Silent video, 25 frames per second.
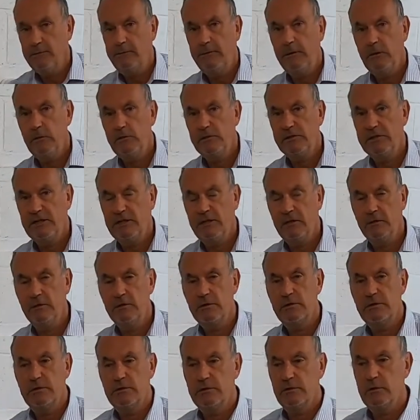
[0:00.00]
a few
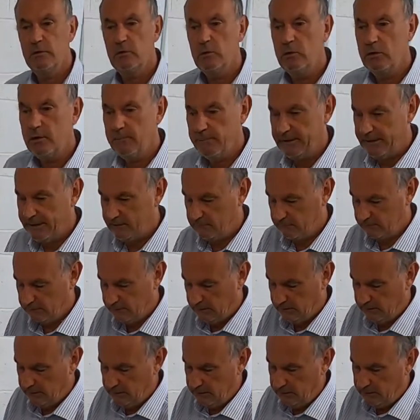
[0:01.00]
seconds to talk about
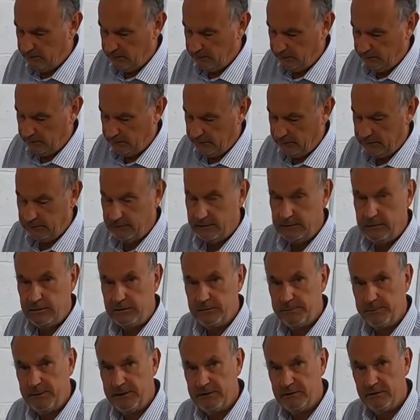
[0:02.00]
the
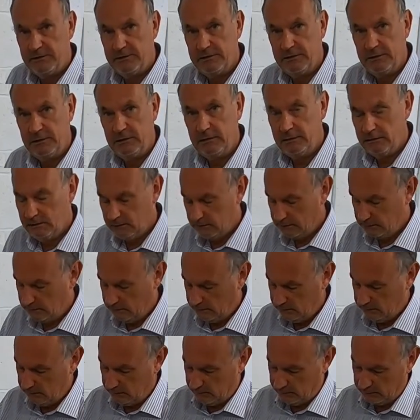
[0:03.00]
dispensing
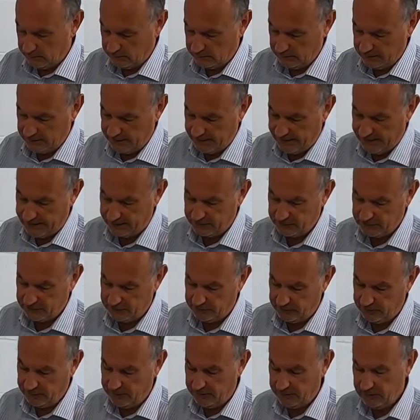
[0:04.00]

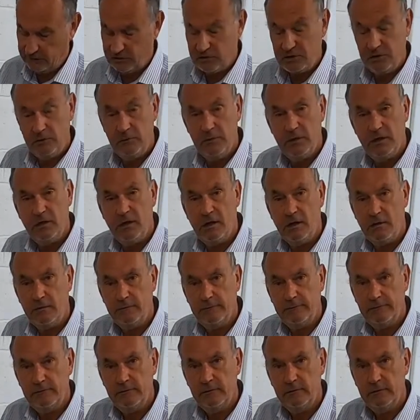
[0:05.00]
canister here. That's
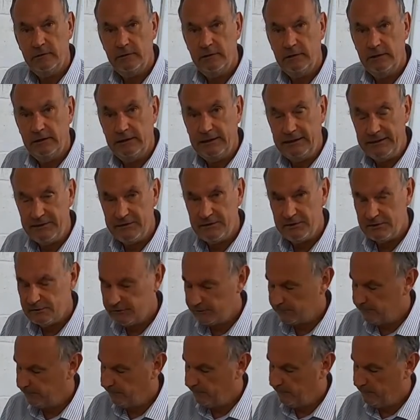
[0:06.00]
2.5
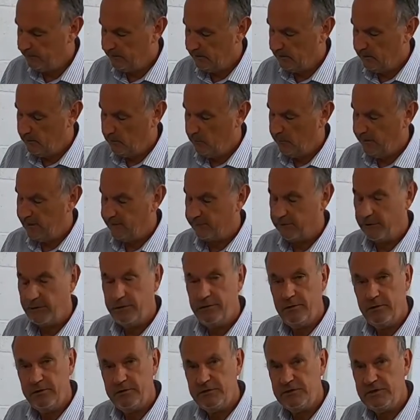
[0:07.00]
litres. We have a
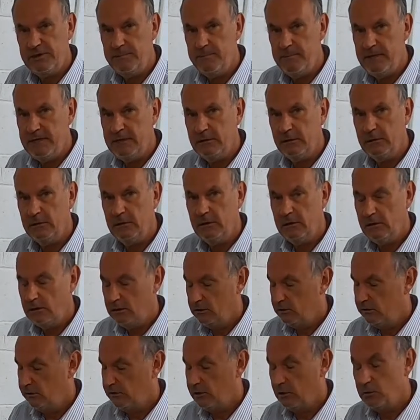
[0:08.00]
30 ml
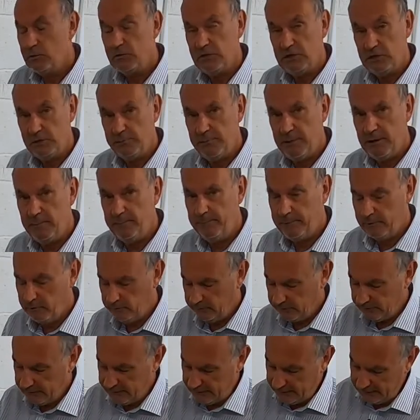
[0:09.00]
dosage pump
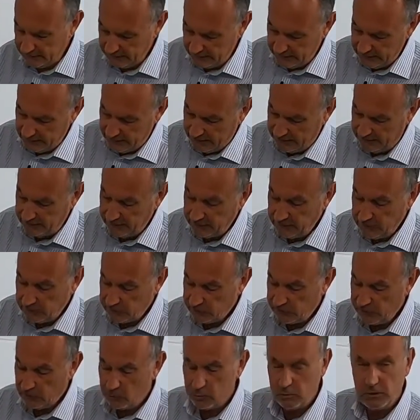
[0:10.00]
on there, and then the
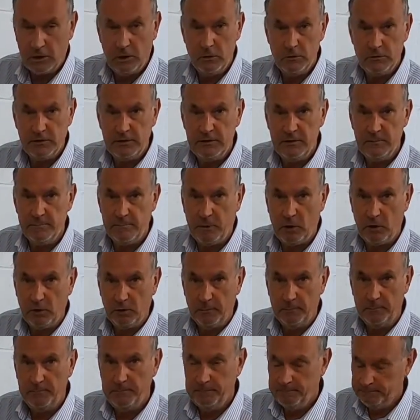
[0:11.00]
salt goes in the
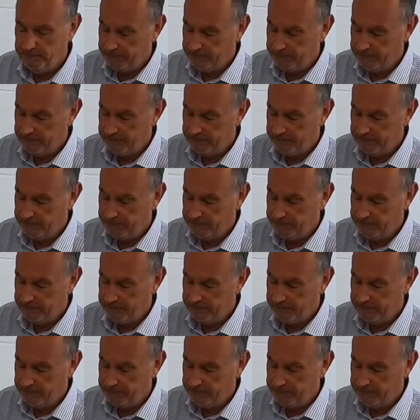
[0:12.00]
bottom.